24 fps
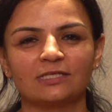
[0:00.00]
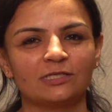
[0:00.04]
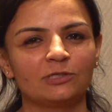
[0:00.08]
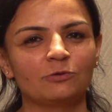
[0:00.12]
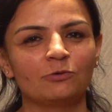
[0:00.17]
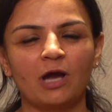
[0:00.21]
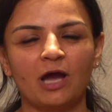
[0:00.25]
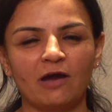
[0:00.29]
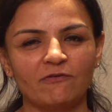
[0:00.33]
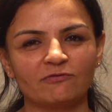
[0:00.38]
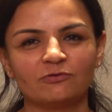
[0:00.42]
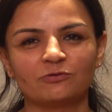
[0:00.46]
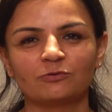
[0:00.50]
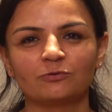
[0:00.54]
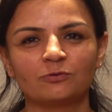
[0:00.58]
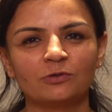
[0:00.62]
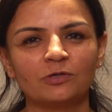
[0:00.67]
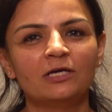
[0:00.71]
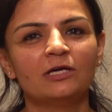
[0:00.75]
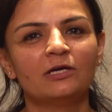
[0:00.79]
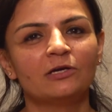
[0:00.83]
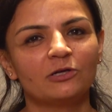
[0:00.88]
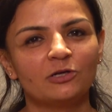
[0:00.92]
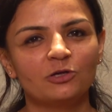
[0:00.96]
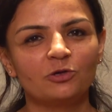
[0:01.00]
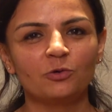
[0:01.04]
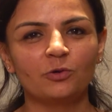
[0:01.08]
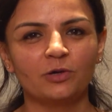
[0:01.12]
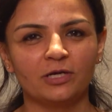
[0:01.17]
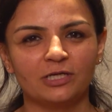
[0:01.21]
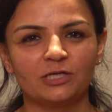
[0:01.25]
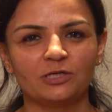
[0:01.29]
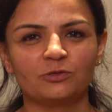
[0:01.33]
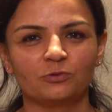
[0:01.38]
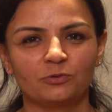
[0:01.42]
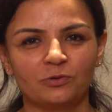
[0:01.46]
You have to do
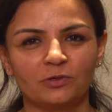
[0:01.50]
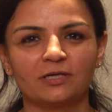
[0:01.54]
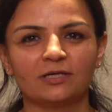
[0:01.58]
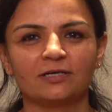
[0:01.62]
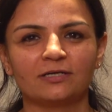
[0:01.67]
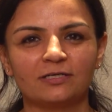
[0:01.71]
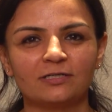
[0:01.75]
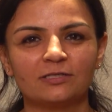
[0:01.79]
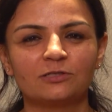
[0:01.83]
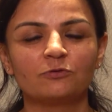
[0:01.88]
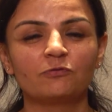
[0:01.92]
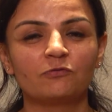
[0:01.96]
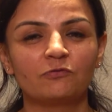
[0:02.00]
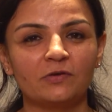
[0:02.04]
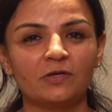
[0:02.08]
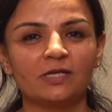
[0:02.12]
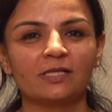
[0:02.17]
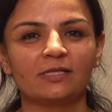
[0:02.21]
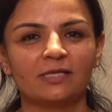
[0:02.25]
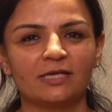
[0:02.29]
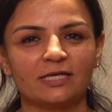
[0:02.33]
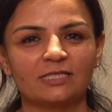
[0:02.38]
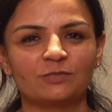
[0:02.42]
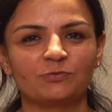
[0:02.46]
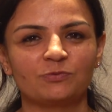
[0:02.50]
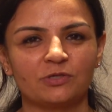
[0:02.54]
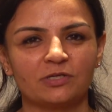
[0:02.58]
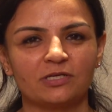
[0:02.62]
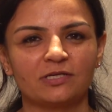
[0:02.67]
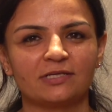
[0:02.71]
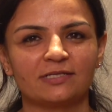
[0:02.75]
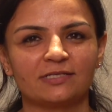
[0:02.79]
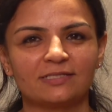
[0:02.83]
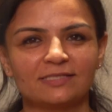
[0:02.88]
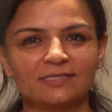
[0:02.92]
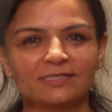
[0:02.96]
it to feel the
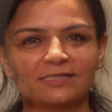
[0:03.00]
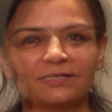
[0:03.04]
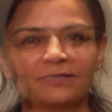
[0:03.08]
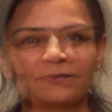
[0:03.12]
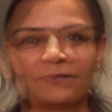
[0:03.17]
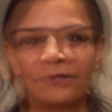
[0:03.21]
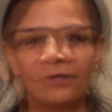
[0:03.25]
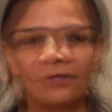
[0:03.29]
experience.